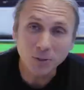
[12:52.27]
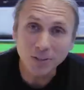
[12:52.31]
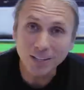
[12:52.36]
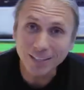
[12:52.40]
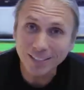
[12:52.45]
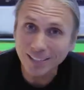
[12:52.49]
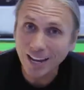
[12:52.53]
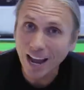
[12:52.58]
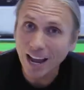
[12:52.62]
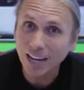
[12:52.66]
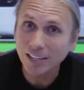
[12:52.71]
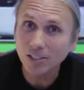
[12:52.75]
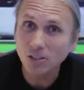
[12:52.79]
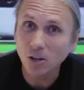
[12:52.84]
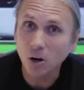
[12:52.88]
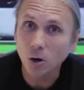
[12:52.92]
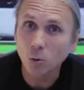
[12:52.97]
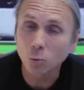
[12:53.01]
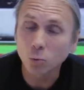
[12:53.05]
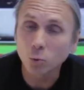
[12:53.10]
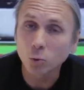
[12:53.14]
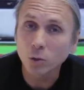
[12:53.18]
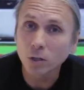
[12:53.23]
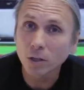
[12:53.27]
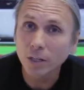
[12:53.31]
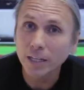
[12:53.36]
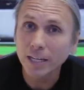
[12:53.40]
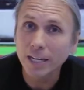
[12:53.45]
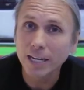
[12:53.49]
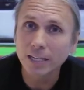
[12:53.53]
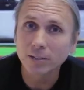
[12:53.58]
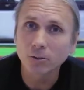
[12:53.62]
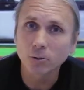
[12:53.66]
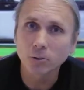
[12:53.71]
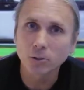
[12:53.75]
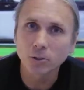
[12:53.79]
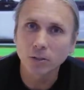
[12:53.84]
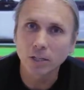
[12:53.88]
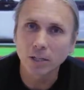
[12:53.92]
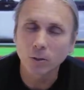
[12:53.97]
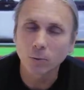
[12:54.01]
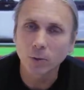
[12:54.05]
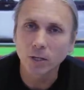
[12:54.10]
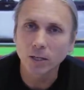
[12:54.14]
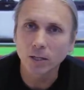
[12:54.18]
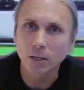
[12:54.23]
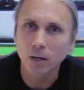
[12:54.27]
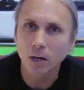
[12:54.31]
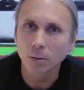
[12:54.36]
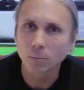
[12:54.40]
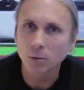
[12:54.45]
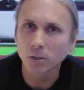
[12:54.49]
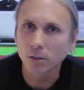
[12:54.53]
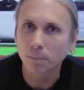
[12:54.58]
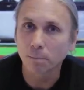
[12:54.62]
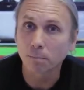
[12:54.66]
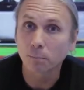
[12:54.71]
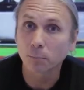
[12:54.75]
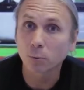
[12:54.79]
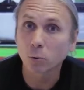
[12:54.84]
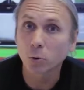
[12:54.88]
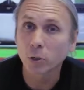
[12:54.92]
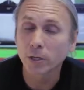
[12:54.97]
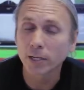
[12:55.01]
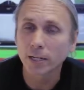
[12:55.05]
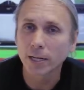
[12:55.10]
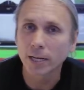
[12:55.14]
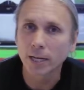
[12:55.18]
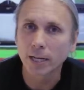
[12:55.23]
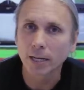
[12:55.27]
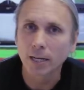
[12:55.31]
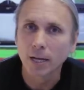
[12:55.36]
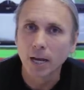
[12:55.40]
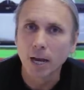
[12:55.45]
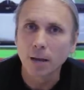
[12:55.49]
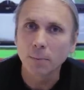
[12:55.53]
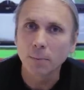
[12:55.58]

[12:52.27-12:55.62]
But these guys are really interesting when it comes to breeding